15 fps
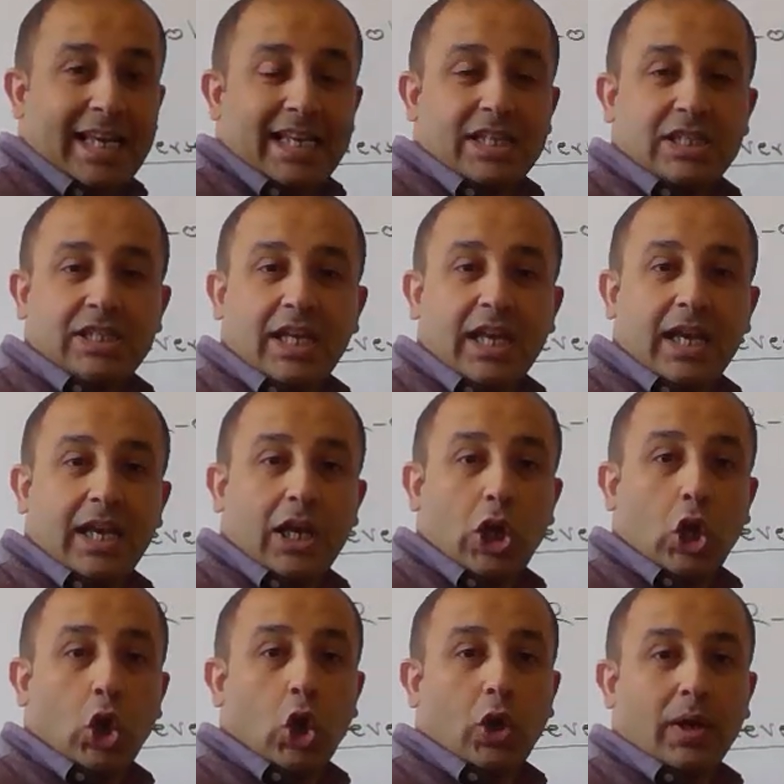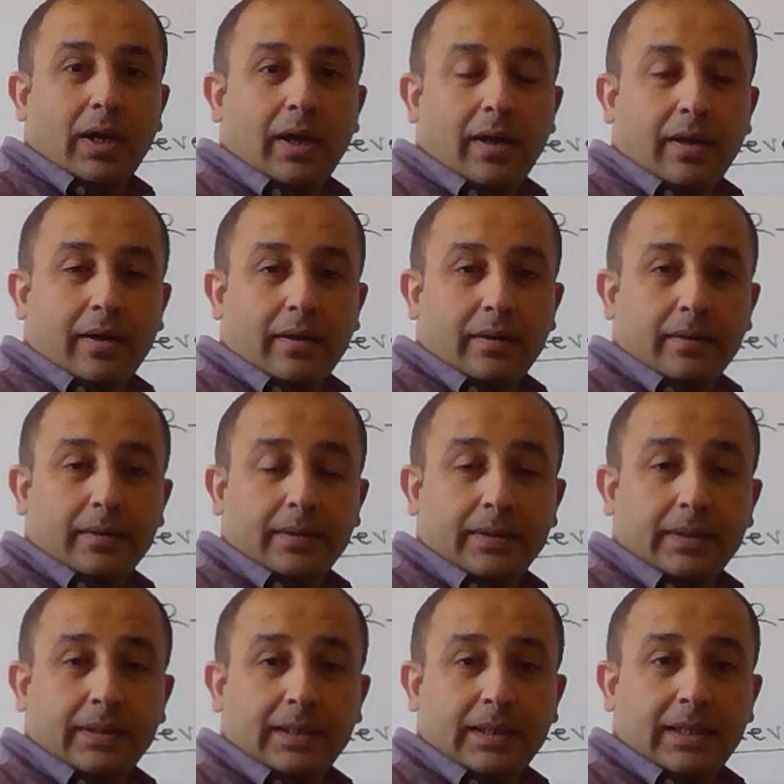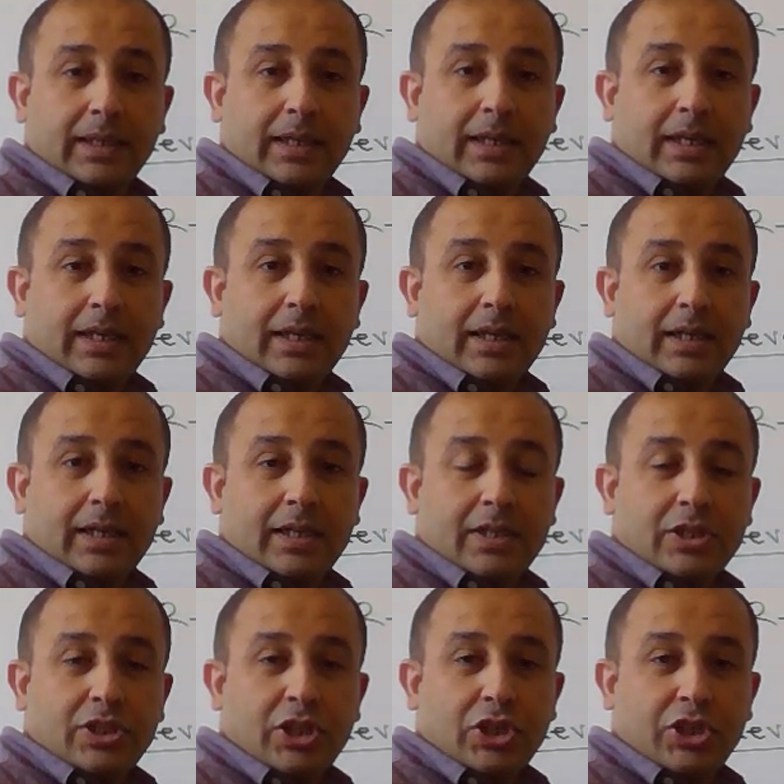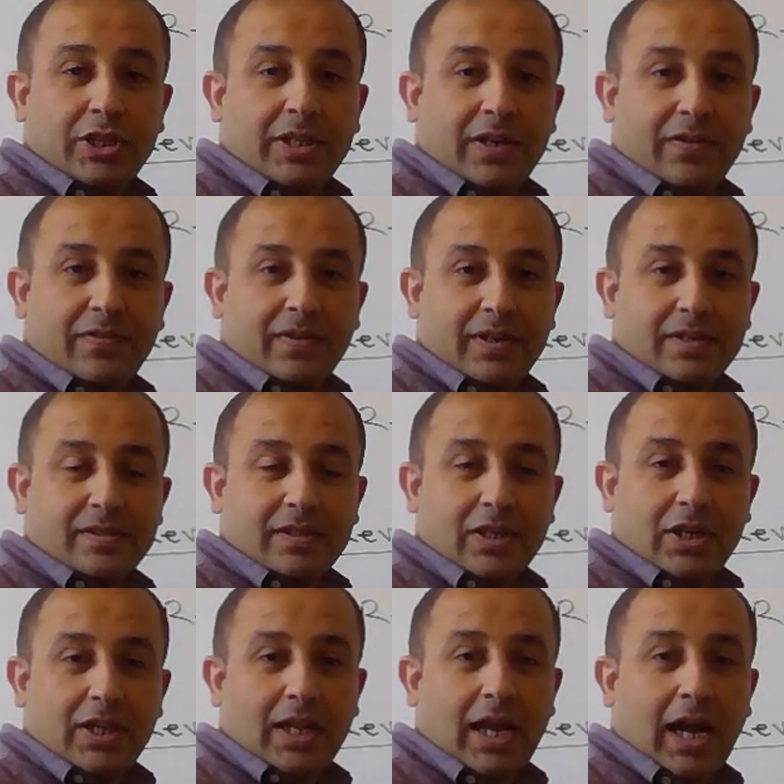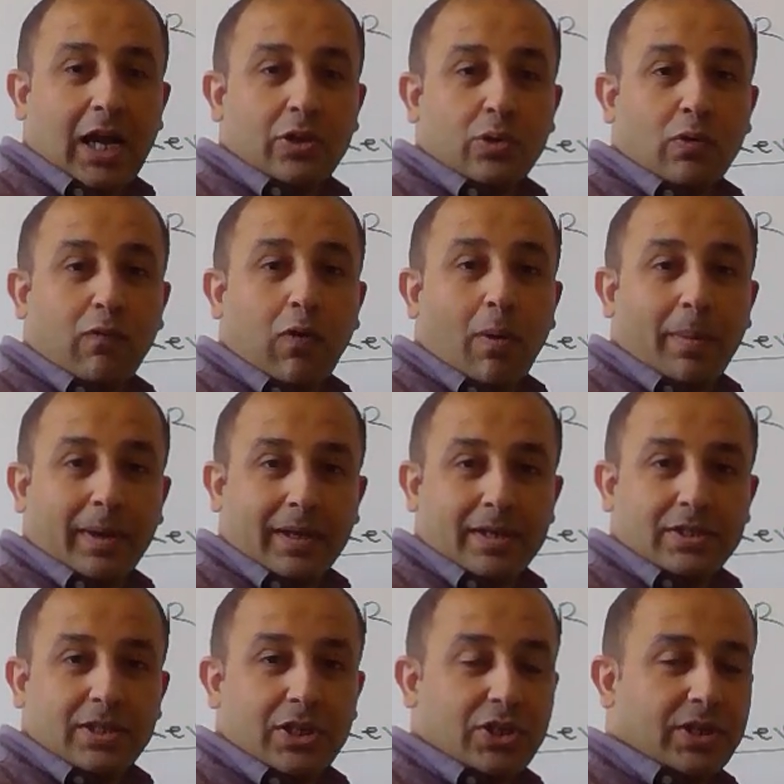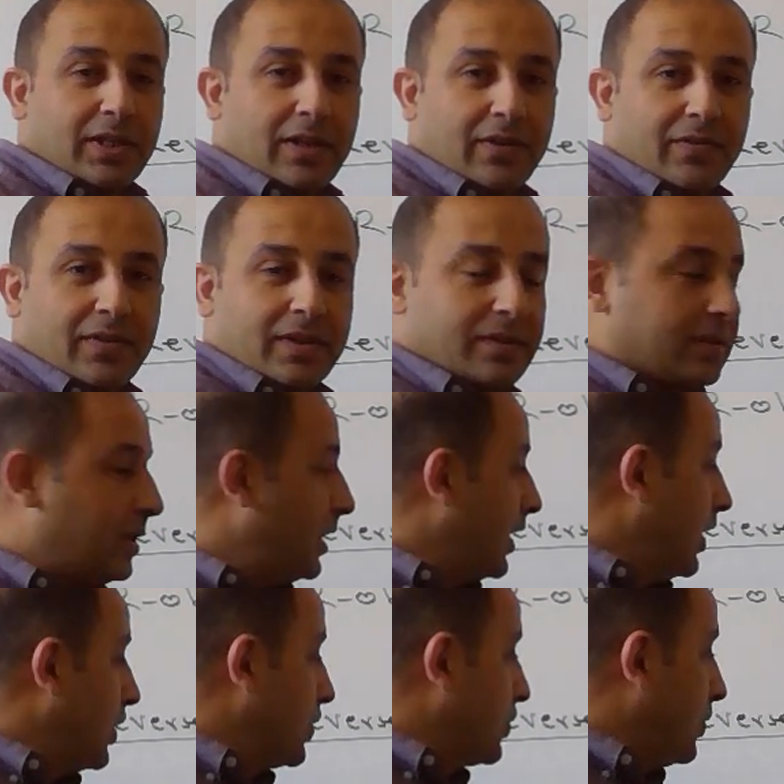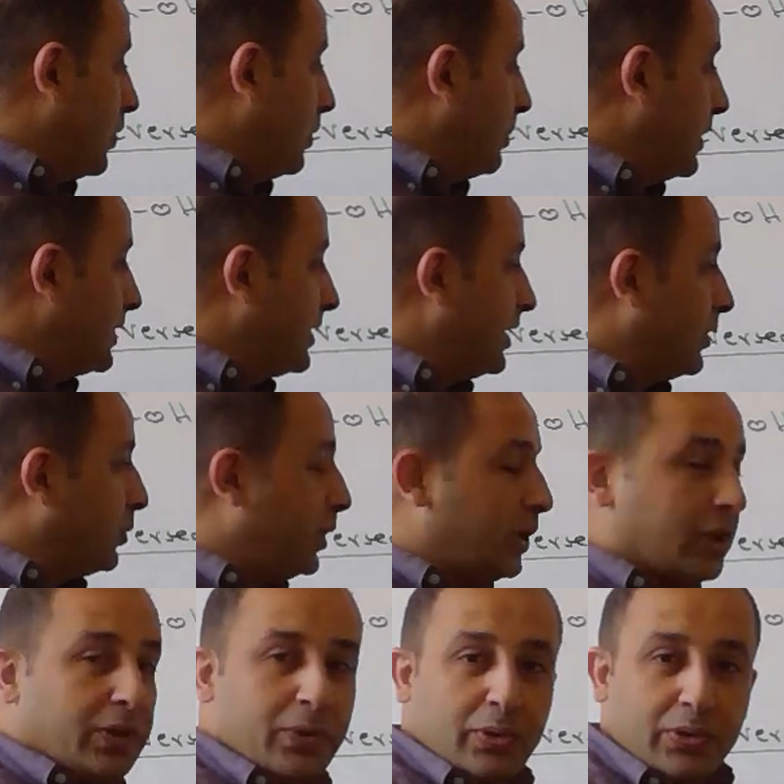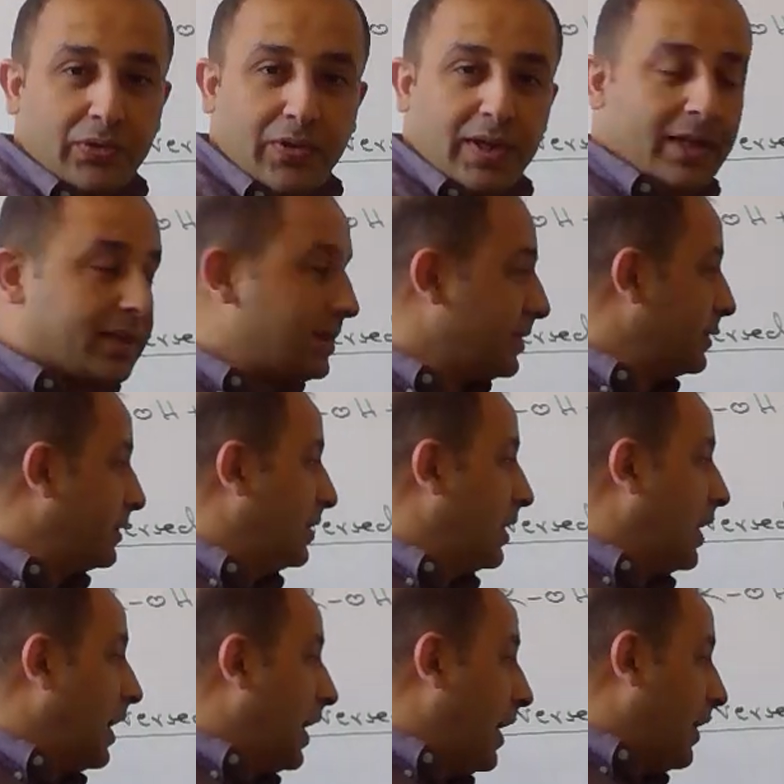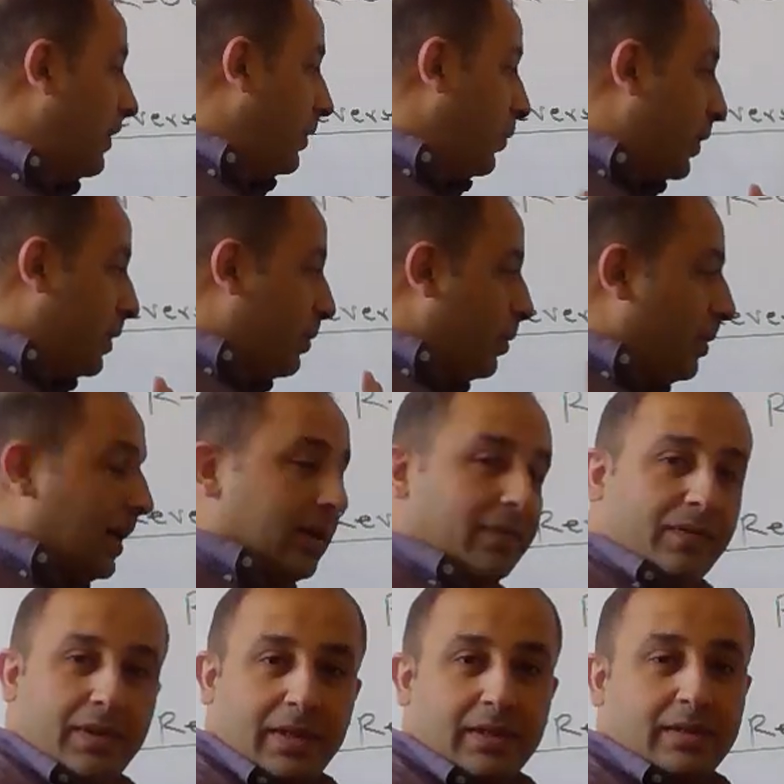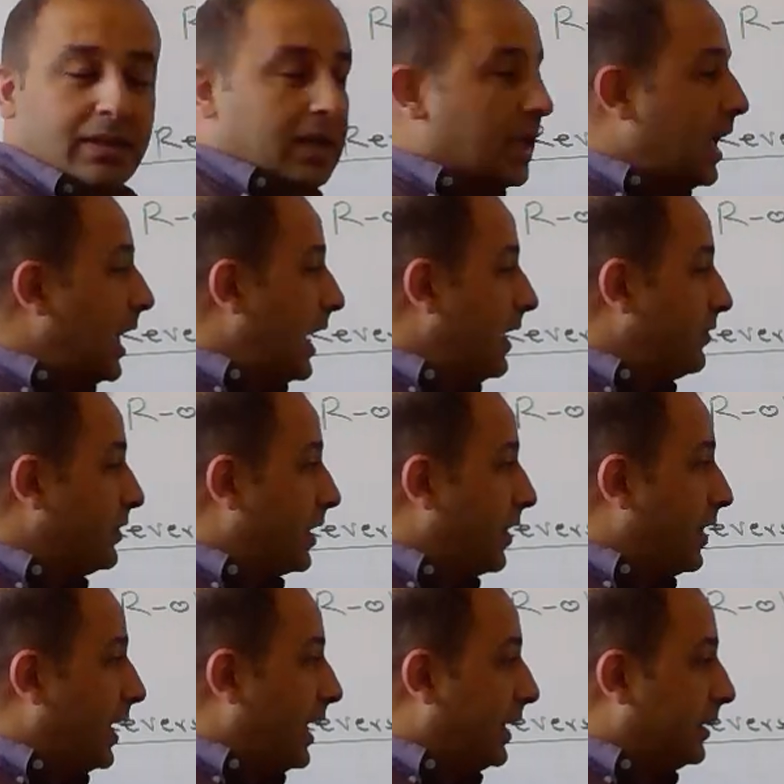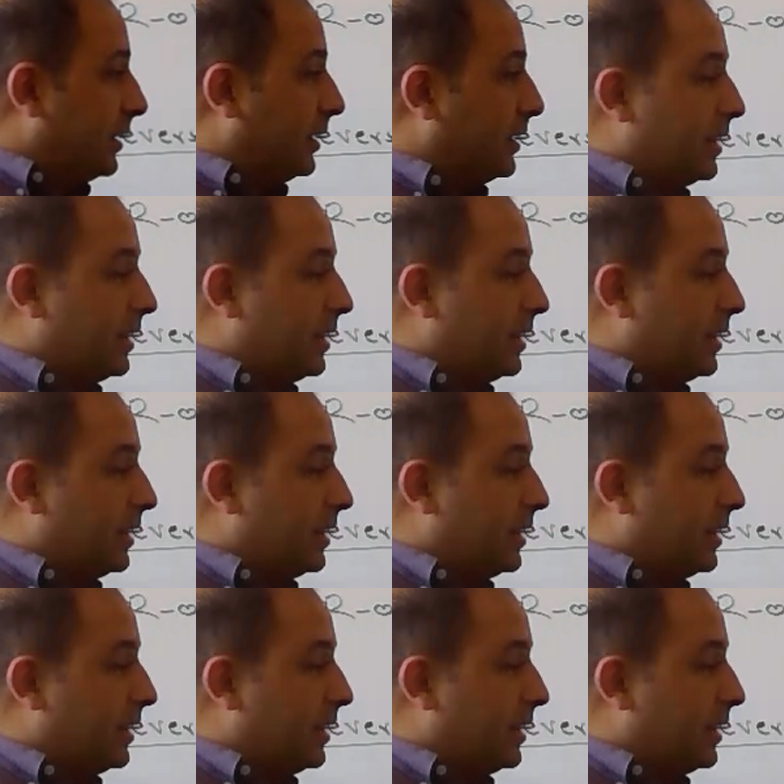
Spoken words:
stay longer in stationary phase, in hydrophobic stationary phase. So benzene will elute first with mobile phase. After that,